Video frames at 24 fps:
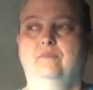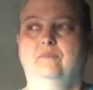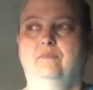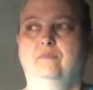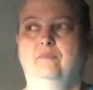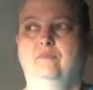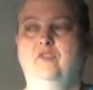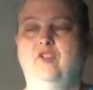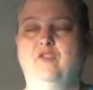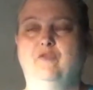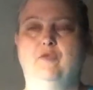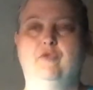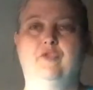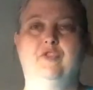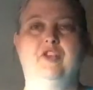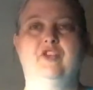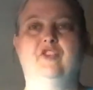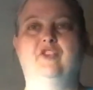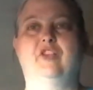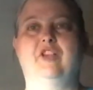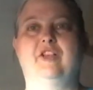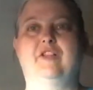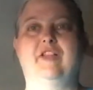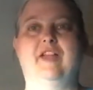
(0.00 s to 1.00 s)
different things
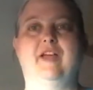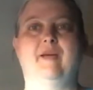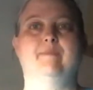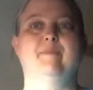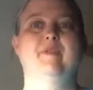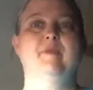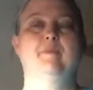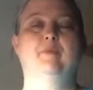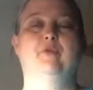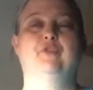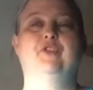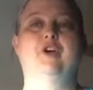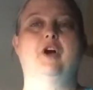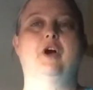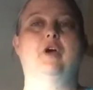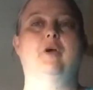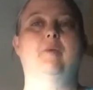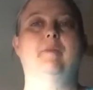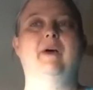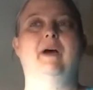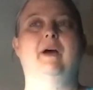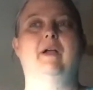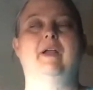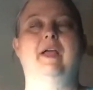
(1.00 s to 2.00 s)
like that. People talk
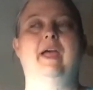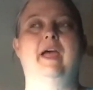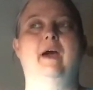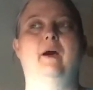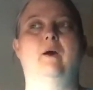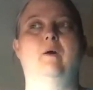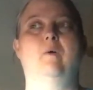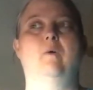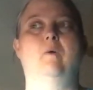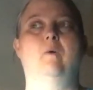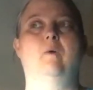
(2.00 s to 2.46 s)
about how